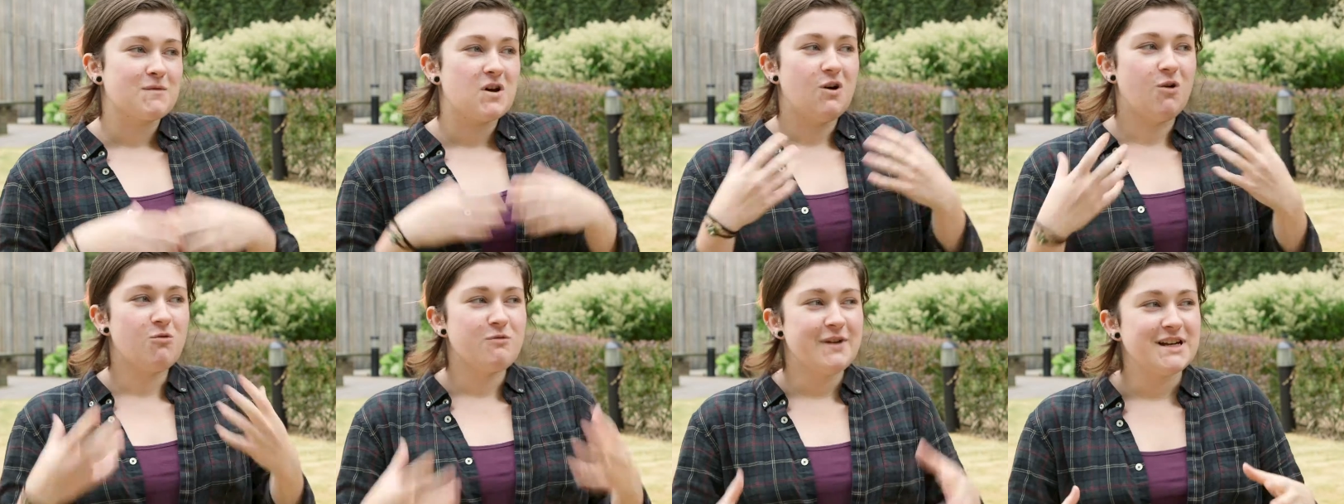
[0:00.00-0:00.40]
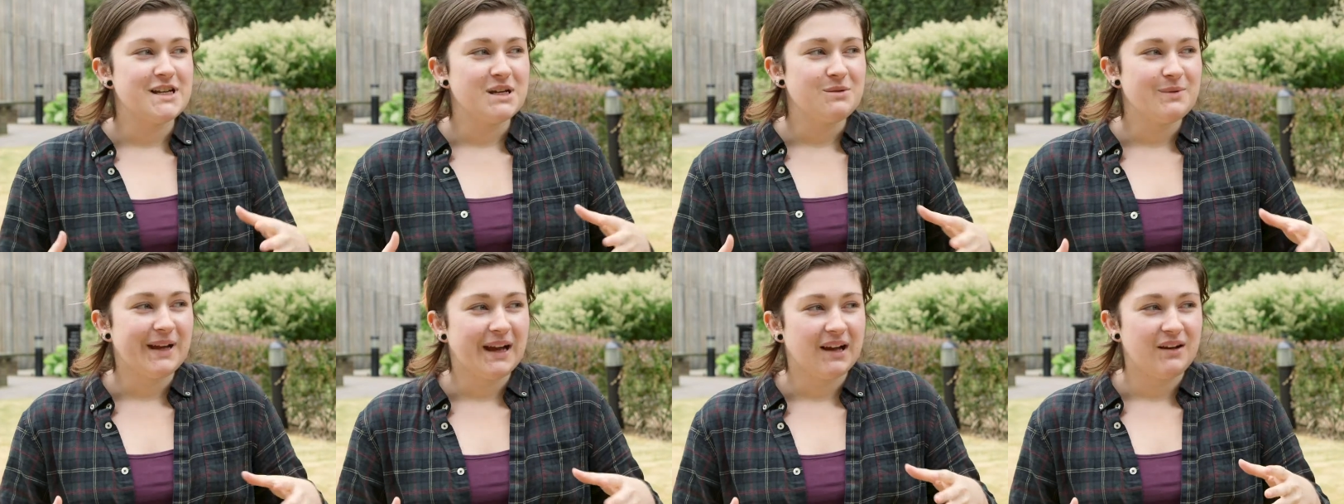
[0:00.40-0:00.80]

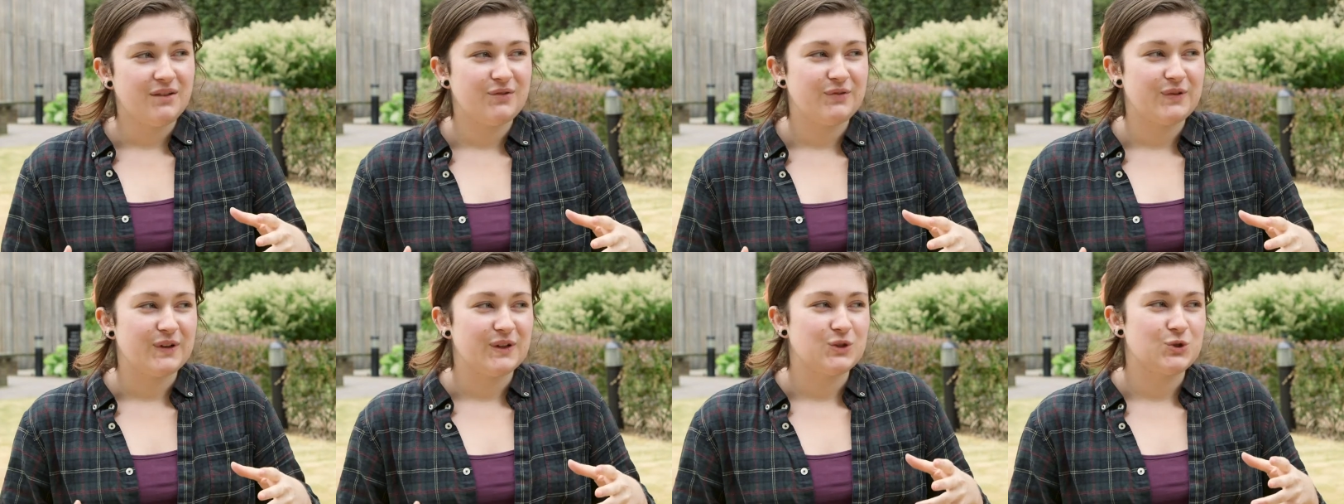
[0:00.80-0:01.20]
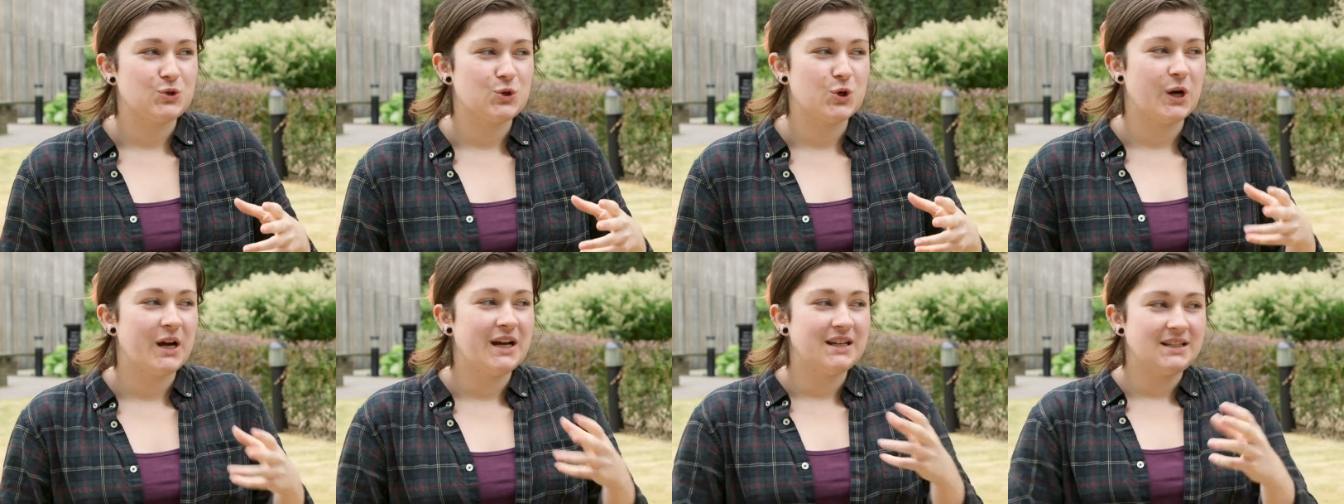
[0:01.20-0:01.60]
Already we're kind of
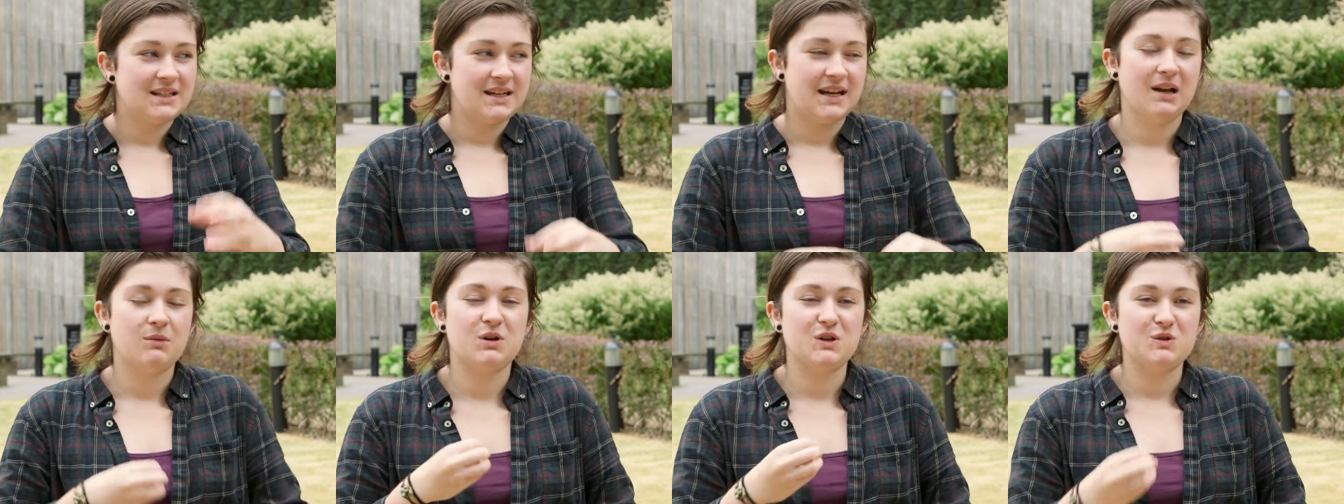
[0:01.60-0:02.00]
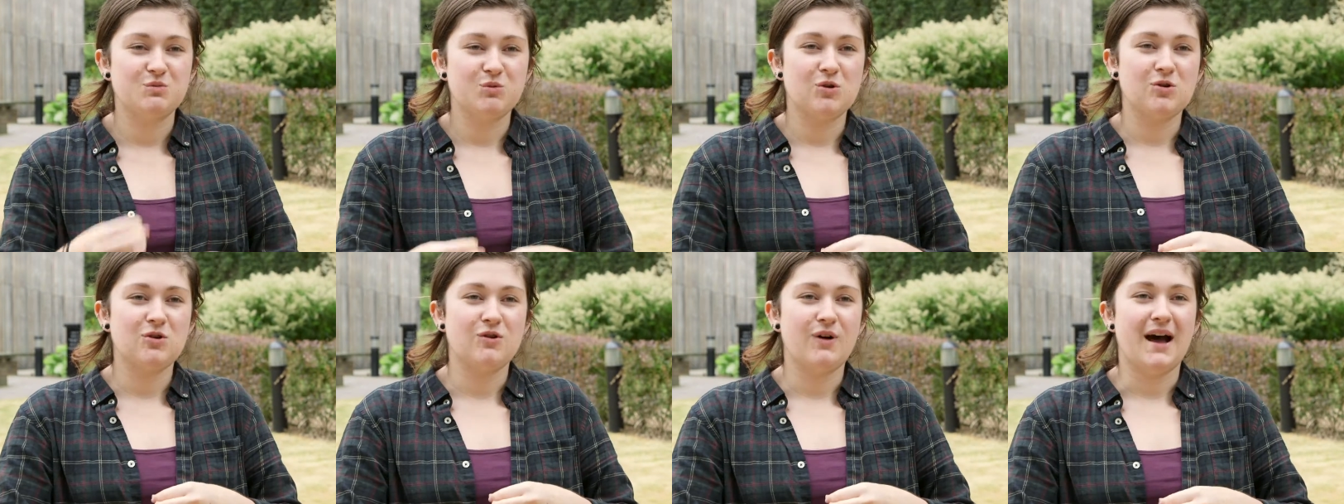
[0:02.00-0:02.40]
trying to take a much
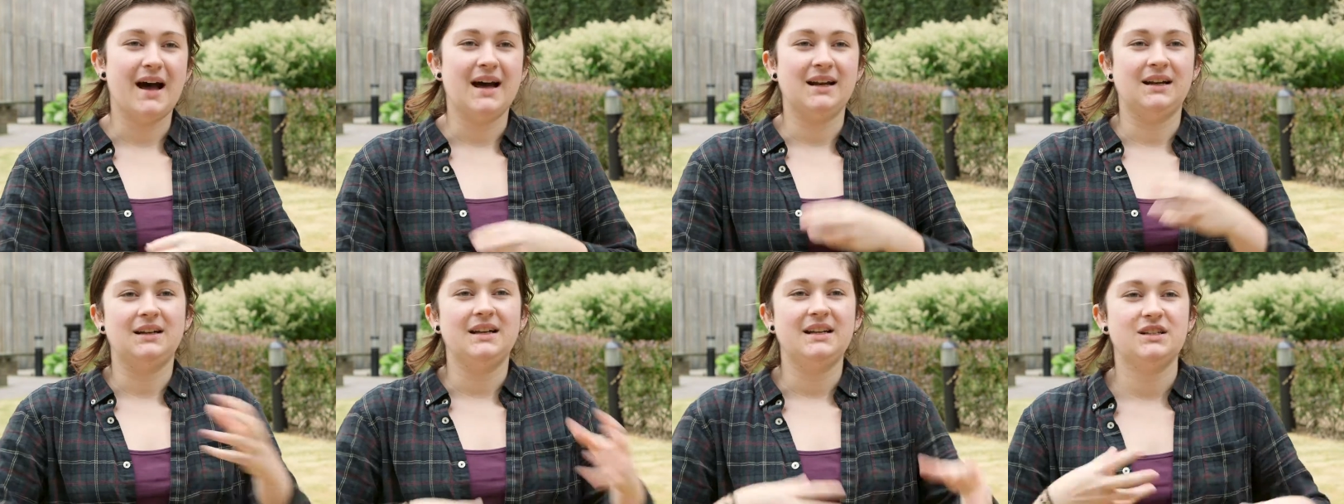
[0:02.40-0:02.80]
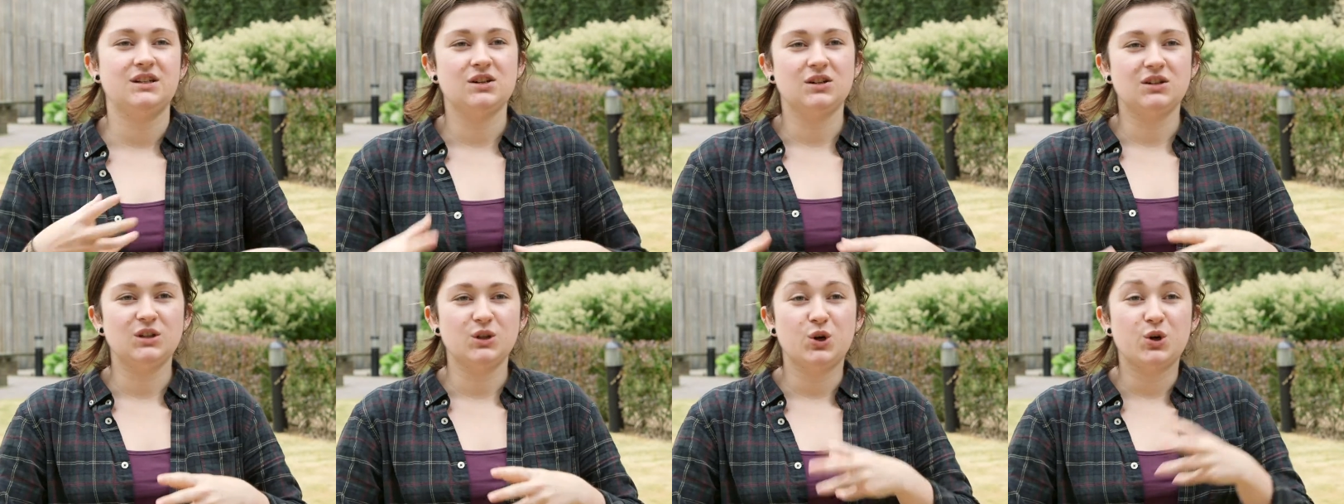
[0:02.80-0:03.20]
more
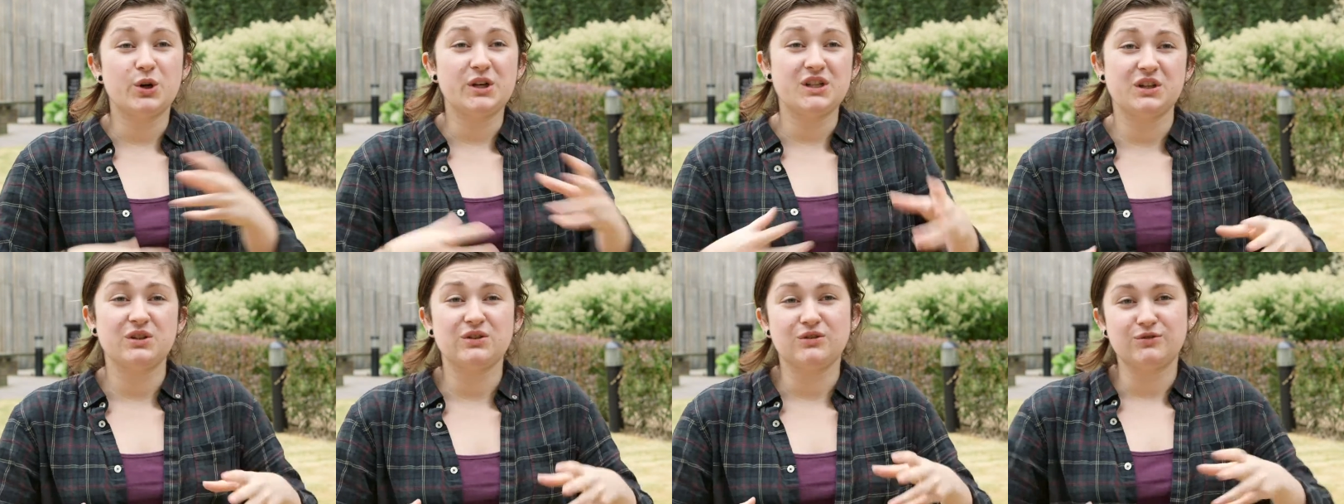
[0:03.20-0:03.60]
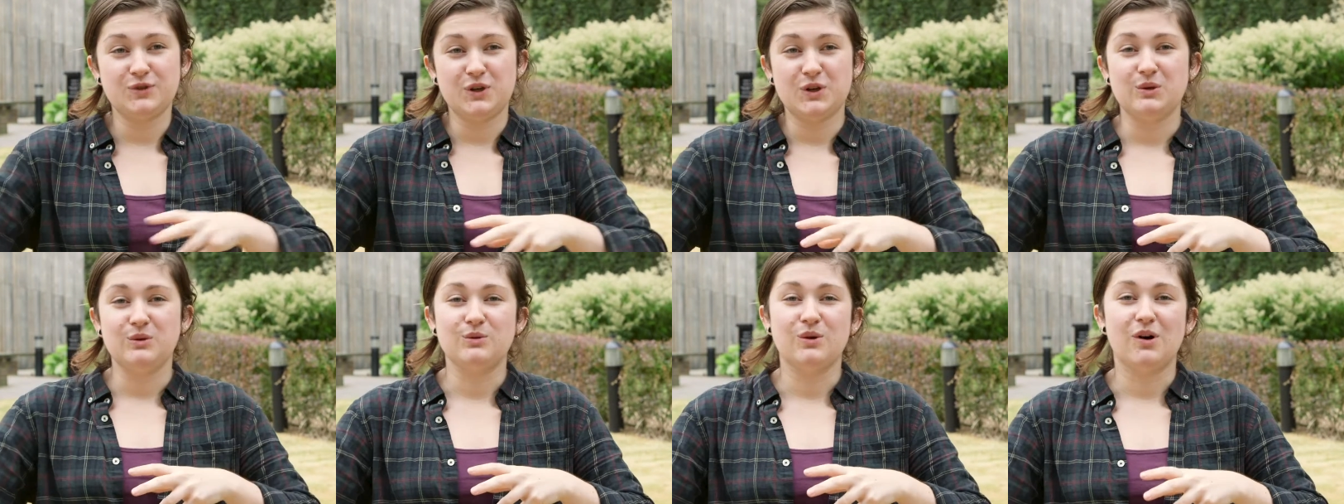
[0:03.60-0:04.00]
analytical and critical
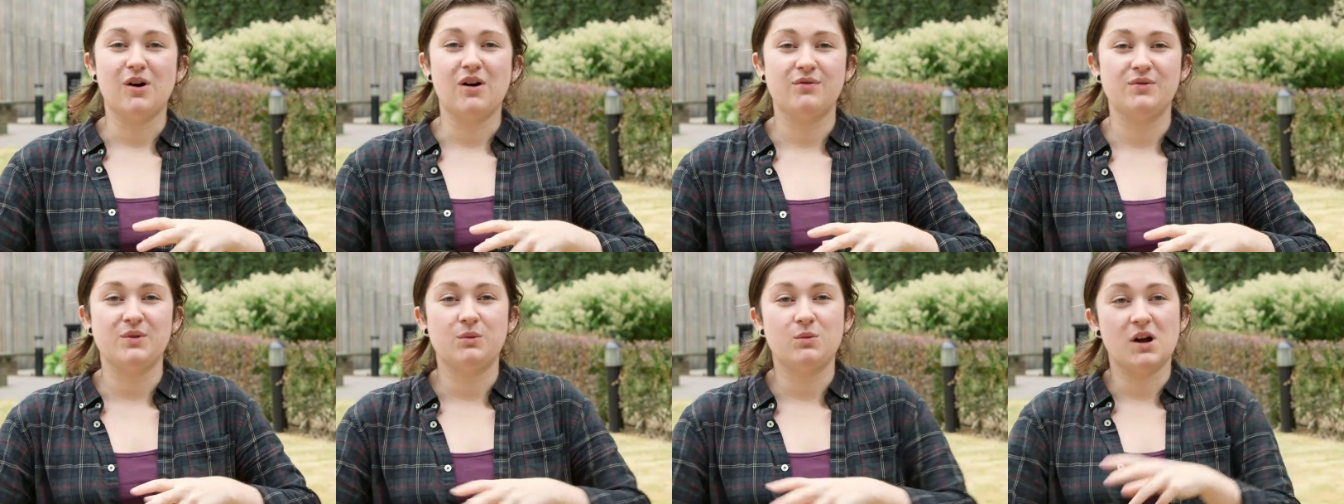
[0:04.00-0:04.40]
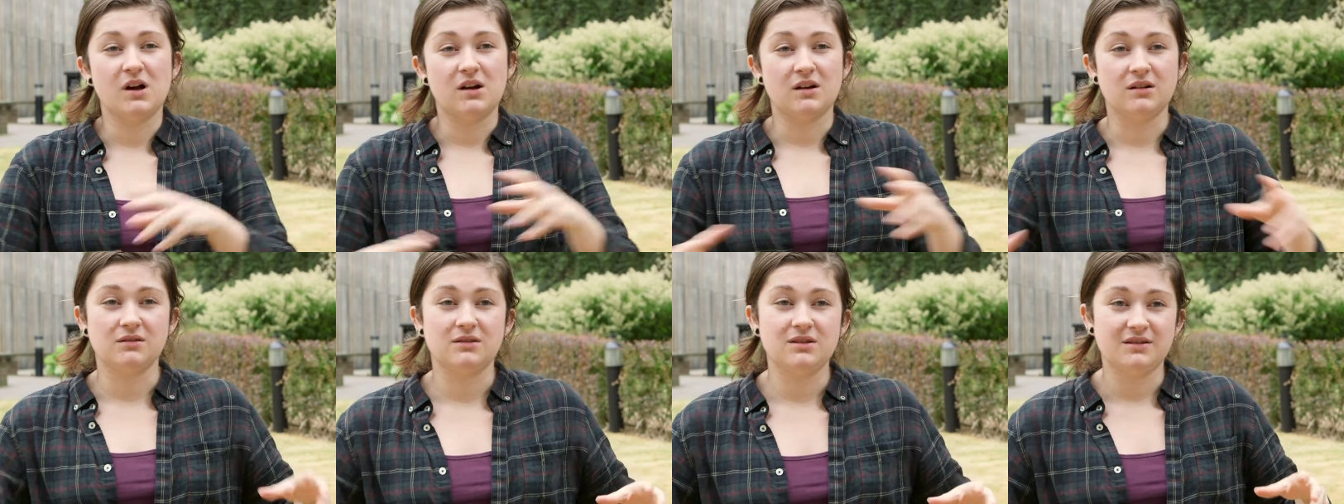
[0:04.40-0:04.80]
view of the
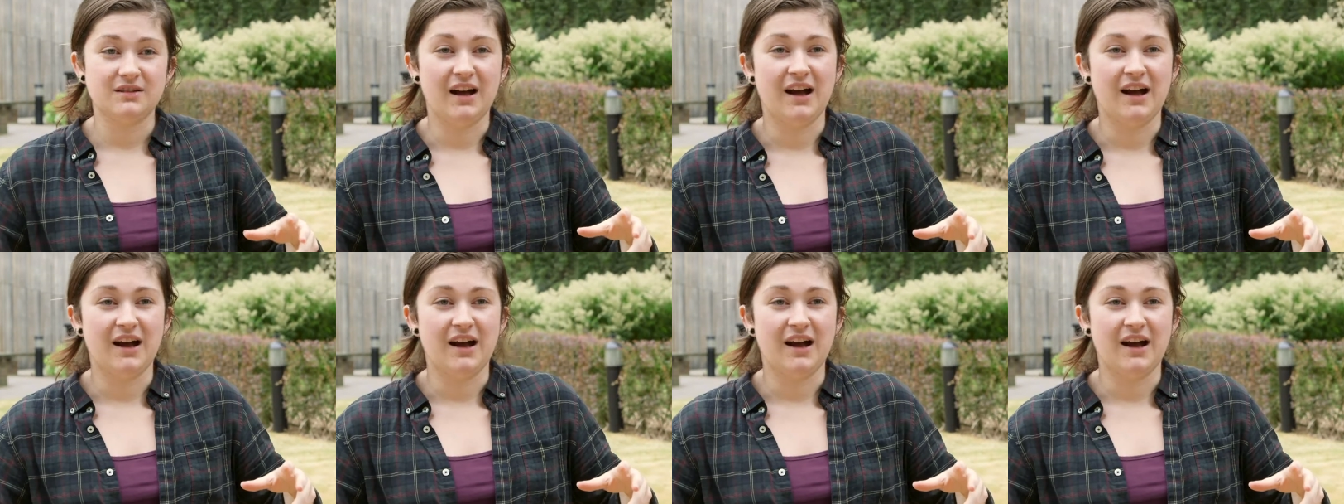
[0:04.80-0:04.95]
world,